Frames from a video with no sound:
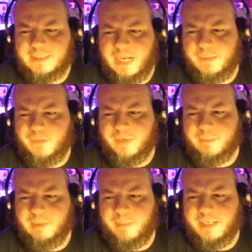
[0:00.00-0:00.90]
would you
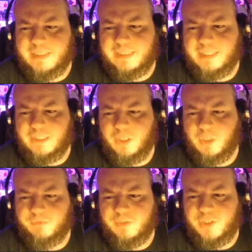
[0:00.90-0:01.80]
recommend painting skin tone
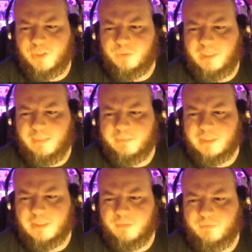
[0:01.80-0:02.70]
for the shield captains
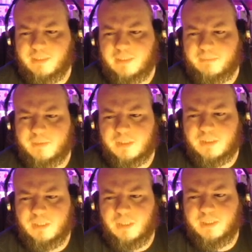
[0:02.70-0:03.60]
of the Adeptus
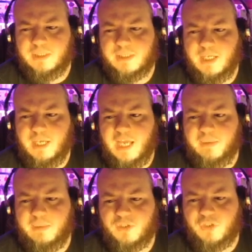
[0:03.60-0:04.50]
Custodes? I
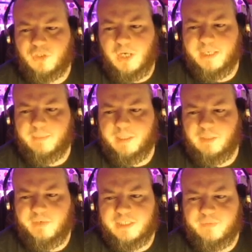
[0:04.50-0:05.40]
need to try and paint the
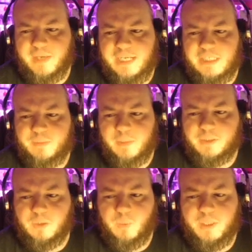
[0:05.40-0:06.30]
faces for ages, but I don't
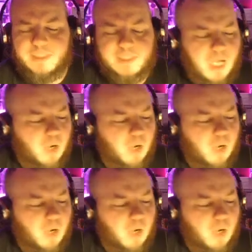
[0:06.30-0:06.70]
know where to start.